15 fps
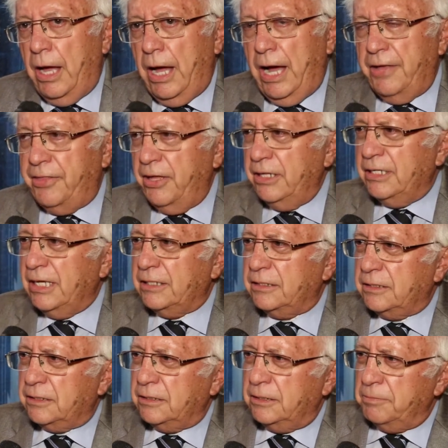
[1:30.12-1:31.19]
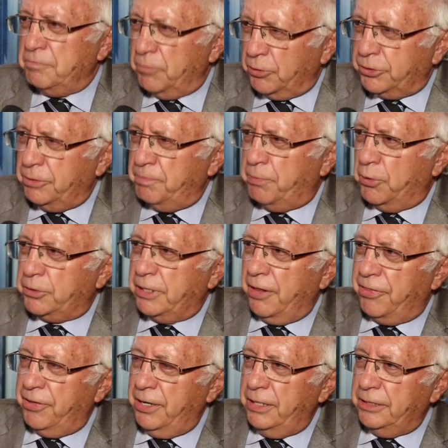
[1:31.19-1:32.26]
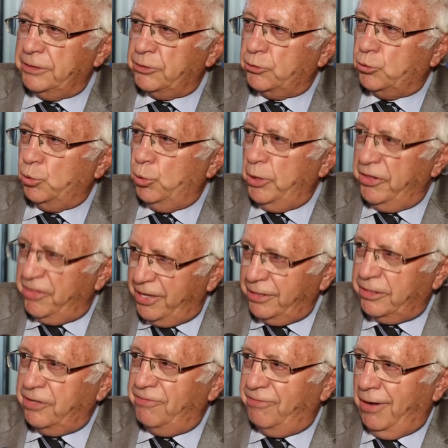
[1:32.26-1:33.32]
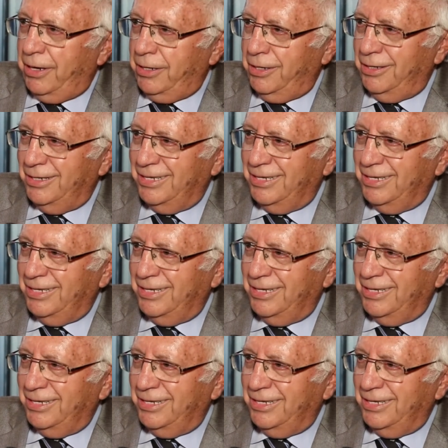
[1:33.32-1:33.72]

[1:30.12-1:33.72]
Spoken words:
I think that the most important thing is to identify